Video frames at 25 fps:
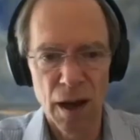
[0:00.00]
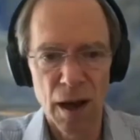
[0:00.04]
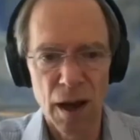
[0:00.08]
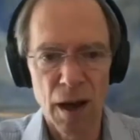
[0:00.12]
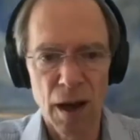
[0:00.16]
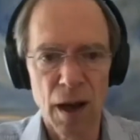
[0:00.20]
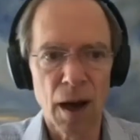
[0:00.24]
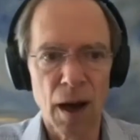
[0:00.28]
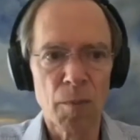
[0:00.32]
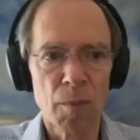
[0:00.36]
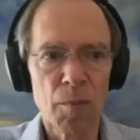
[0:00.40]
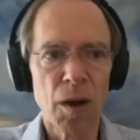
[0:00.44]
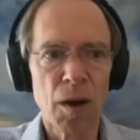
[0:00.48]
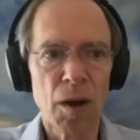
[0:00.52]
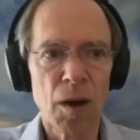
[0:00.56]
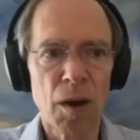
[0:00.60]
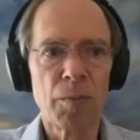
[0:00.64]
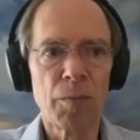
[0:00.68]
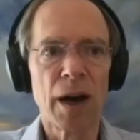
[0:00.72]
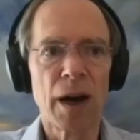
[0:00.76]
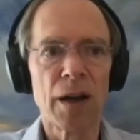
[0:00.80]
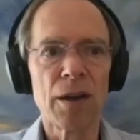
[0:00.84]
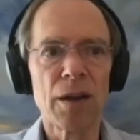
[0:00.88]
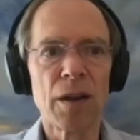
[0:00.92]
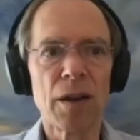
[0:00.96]
Um,
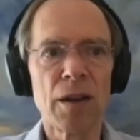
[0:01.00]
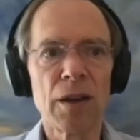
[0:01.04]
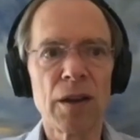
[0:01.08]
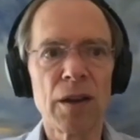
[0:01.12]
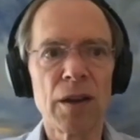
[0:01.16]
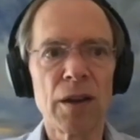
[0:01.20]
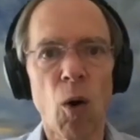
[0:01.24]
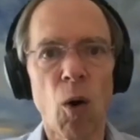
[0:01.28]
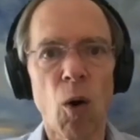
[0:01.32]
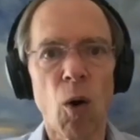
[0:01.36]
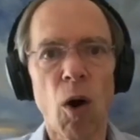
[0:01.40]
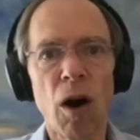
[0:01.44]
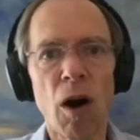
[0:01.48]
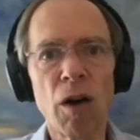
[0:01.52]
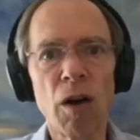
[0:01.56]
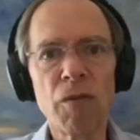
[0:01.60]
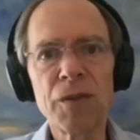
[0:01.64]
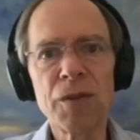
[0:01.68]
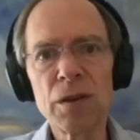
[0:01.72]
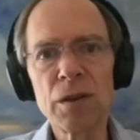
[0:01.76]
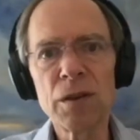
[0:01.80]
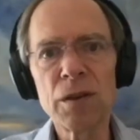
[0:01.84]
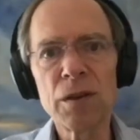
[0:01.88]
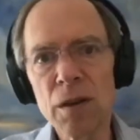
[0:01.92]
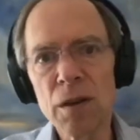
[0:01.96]
but you know,
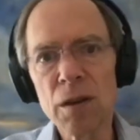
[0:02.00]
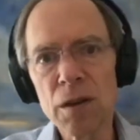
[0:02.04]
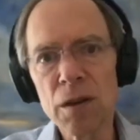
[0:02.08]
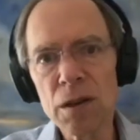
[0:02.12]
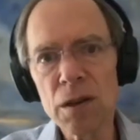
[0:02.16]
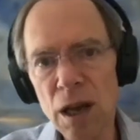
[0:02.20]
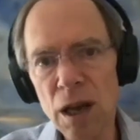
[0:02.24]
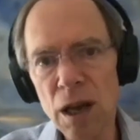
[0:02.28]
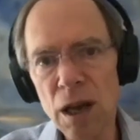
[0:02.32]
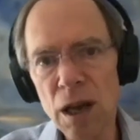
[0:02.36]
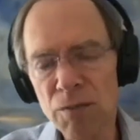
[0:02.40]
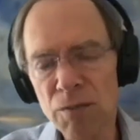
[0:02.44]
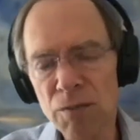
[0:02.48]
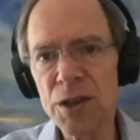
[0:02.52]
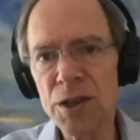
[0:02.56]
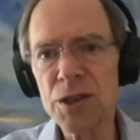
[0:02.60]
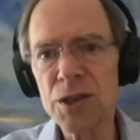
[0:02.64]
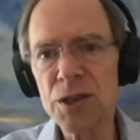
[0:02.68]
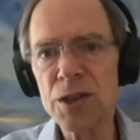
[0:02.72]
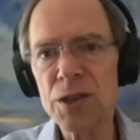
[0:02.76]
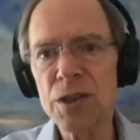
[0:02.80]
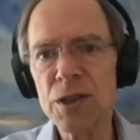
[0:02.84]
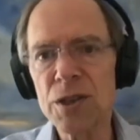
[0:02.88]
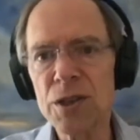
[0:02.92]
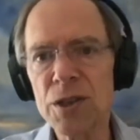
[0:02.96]
often
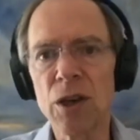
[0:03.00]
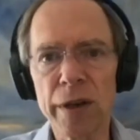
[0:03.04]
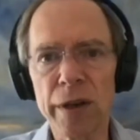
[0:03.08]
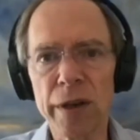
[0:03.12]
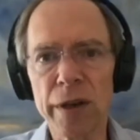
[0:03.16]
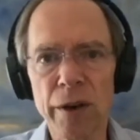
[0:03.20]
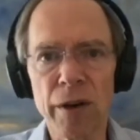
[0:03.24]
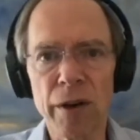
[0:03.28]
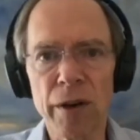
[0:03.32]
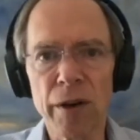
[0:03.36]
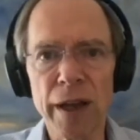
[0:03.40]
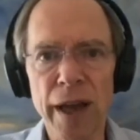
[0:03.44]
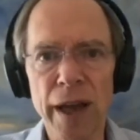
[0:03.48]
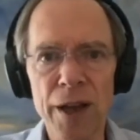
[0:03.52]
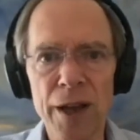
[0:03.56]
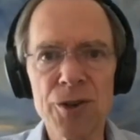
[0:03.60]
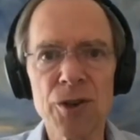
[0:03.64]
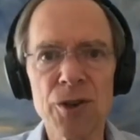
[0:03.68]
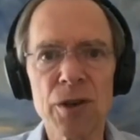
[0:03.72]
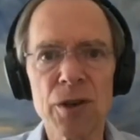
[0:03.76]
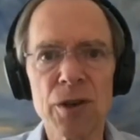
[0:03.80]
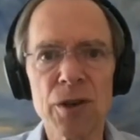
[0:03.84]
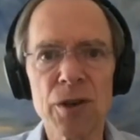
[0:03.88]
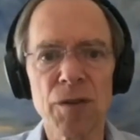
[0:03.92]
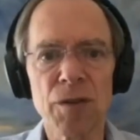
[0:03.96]
advice you'll hear an
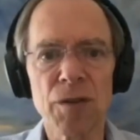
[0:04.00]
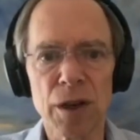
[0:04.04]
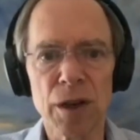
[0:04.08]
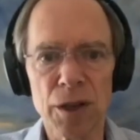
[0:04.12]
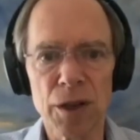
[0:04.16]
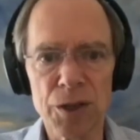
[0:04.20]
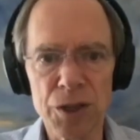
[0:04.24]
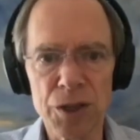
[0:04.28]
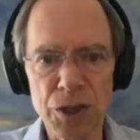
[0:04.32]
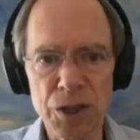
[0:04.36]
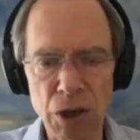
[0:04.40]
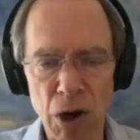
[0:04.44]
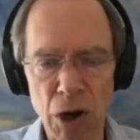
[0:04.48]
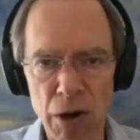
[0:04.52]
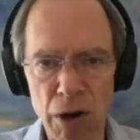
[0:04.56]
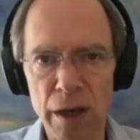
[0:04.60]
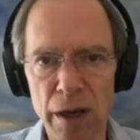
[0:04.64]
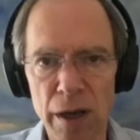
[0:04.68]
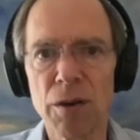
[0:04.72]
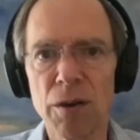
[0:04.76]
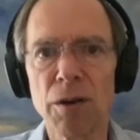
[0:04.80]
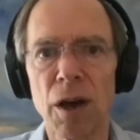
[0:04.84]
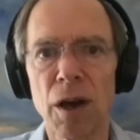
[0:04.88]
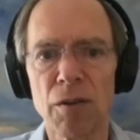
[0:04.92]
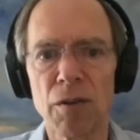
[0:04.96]
agent give a
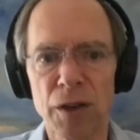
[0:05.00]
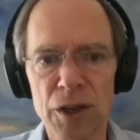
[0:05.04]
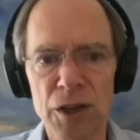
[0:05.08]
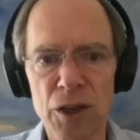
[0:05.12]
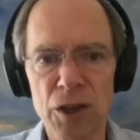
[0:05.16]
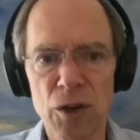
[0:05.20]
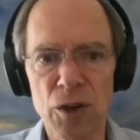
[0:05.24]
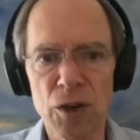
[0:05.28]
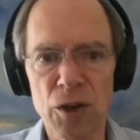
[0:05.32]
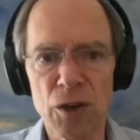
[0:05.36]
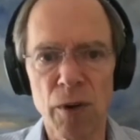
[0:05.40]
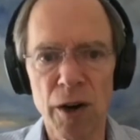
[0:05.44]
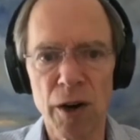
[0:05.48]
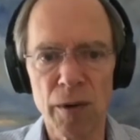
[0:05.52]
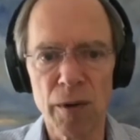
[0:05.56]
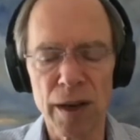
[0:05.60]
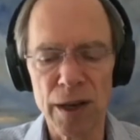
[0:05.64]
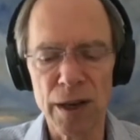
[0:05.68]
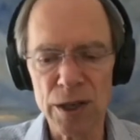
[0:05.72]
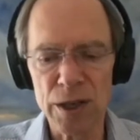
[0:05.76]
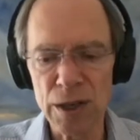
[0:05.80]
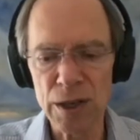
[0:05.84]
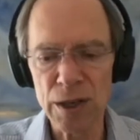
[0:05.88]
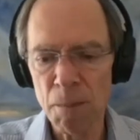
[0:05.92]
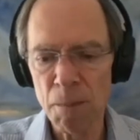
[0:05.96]
starting nonfiction writer
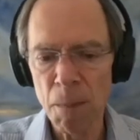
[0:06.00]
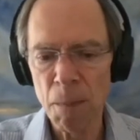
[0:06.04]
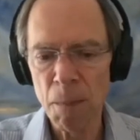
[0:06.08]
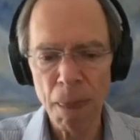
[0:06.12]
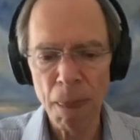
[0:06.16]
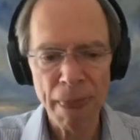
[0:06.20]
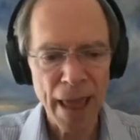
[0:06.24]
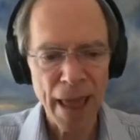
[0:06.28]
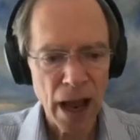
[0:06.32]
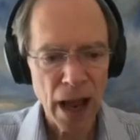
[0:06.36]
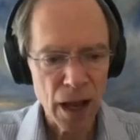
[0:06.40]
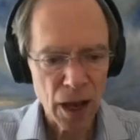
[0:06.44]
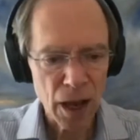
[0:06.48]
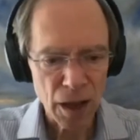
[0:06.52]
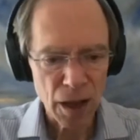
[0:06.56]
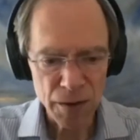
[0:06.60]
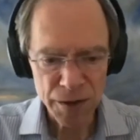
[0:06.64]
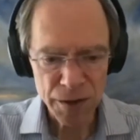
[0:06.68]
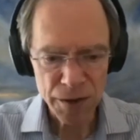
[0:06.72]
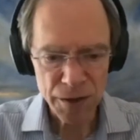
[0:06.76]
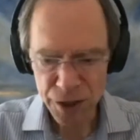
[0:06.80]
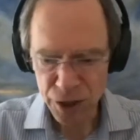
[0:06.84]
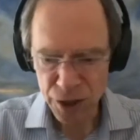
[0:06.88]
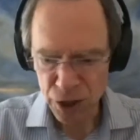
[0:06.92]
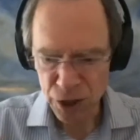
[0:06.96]
is,
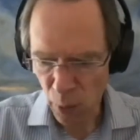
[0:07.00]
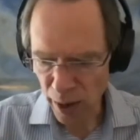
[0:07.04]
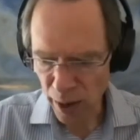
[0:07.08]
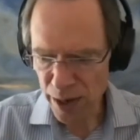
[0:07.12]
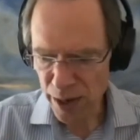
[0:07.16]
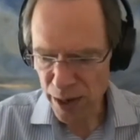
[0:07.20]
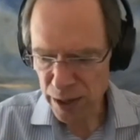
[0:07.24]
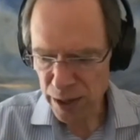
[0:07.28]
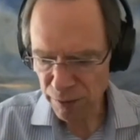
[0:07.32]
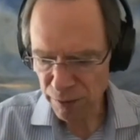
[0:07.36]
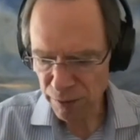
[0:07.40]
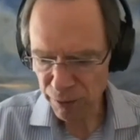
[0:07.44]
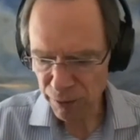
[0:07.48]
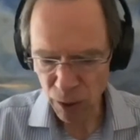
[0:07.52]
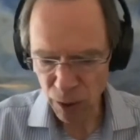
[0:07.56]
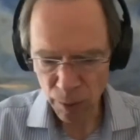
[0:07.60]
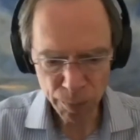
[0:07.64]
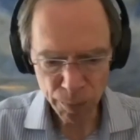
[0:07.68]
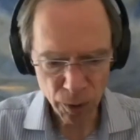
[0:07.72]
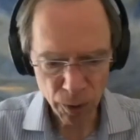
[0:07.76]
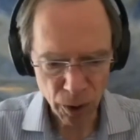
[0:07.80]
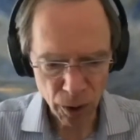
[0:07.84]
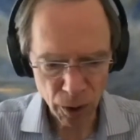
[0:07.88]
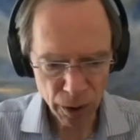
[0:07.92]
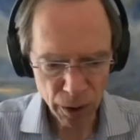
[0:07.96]
"This is a great idea for a
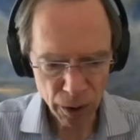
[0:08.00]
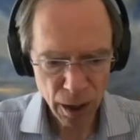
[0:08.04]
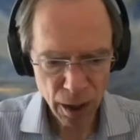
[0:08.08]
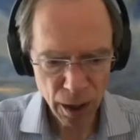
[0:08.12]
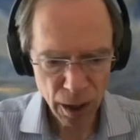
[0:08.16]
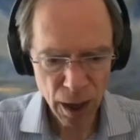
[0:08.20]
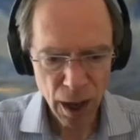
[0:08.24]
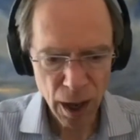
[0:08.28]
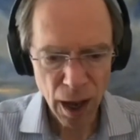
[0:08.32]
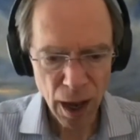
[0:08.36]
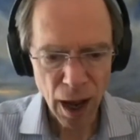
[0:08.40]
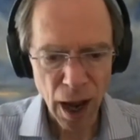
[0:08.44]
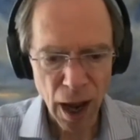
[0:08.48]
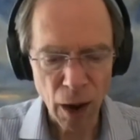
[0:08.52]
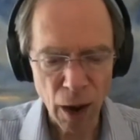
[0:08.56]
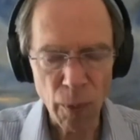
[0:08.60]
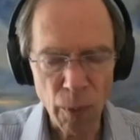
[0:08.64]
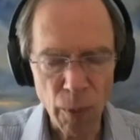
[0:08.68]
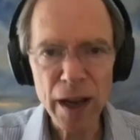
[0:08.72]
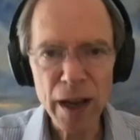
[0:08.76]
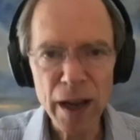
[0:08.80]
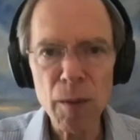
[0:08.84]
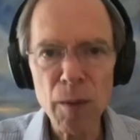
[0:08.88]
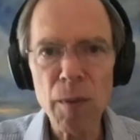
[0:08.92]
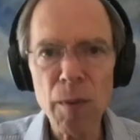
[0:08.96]
book, I
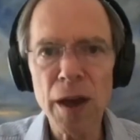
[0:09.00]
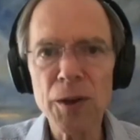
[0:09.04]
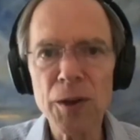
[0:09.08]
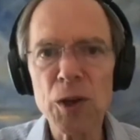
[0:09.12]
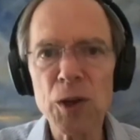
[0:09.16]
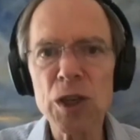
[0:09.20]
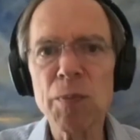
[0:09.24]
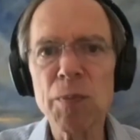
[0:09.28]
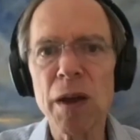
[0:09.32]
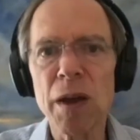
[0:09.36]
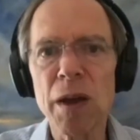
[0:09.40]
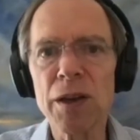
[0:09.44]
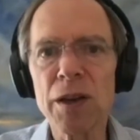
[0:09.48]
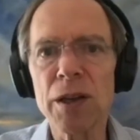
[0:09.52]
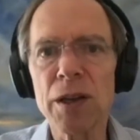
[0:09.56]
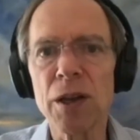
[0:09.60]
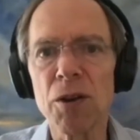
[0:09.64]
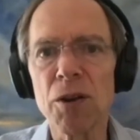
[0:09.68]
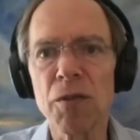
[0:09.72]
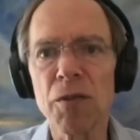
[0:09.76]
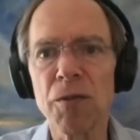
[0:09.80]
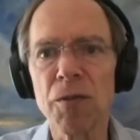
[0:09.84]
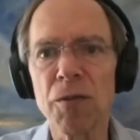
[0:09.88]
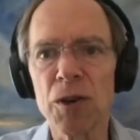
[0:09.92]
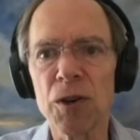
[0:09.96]
recommend you spend a
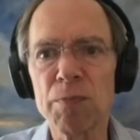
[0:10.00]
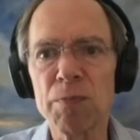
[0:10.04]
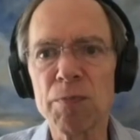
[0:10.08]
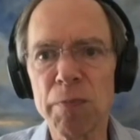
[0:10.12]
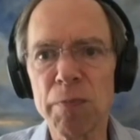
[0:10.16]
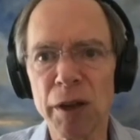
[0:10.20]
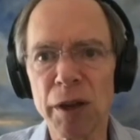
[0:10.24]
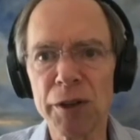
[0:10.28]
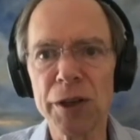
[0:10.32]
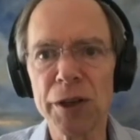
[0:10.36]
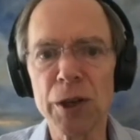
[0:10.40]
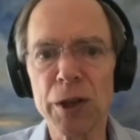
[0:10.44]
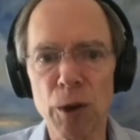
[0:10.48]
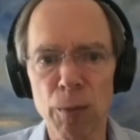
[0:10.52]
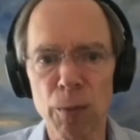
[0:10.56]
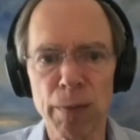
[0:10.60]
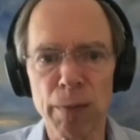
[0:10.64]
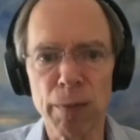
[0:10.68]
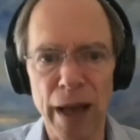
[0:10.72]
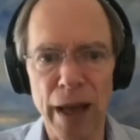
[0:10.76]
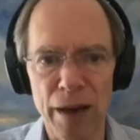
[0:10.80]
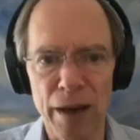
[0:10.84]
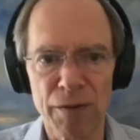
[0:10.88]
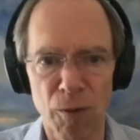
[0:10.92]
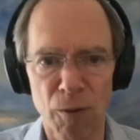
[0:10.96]
year first building your
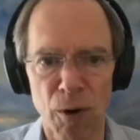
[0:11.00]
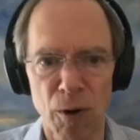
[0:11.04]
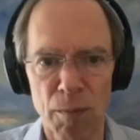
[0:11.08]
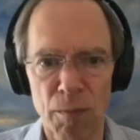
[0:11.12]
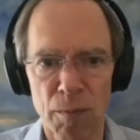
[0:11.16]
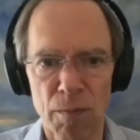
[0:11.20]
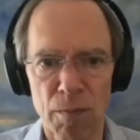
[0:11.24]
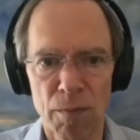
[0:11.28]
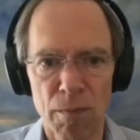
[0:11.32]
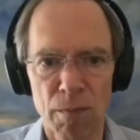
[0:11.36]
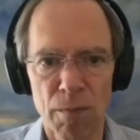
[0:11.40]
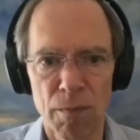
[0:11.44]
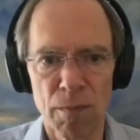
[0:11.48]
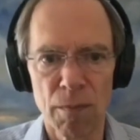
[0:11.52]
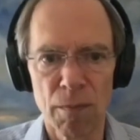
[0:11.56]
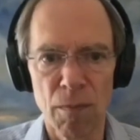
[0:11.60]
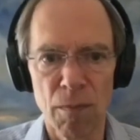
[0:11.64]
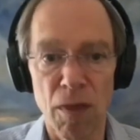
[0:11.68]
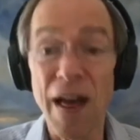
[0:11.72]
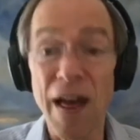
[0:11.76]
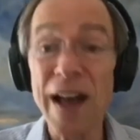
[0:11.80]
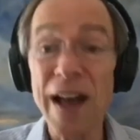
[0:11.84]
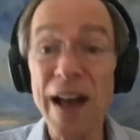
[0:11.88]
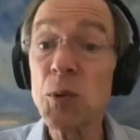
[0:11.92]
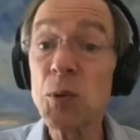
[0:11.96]
platform.
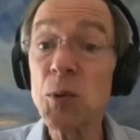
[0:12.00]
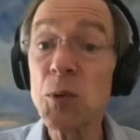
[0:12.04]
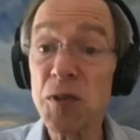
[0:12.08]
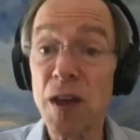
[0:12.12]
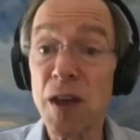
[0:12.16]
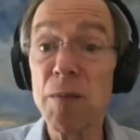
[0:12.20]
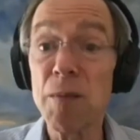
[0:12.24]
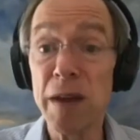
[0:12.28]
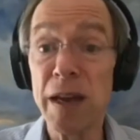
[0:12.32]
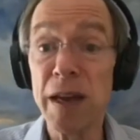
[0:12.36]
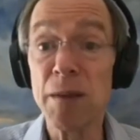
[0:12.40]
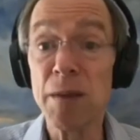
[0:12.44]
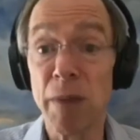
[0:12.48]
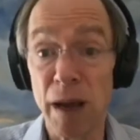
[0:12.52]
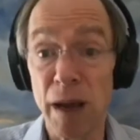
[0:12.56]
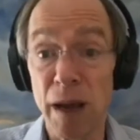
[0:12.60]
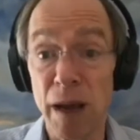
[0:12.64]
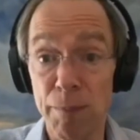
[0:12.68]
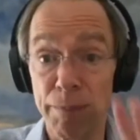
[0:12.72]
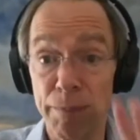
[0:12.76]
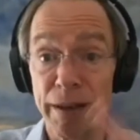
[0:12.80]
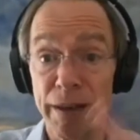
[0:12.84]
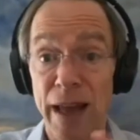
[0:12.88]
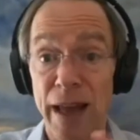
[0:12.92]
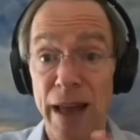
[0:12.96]
That's what they mean by
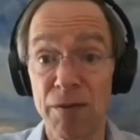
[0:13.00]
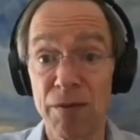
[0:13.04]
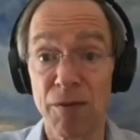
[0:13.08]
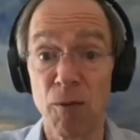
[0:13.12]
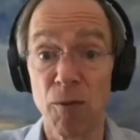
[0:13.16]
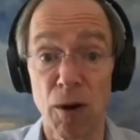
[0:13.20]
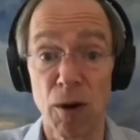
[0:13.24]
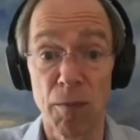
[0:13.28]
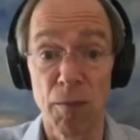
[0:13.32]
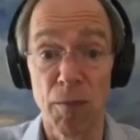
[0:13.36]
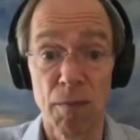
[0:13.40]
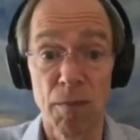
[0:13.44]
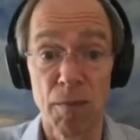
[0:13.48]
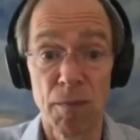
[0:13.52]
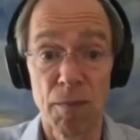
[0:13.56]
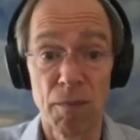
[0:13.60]
platform.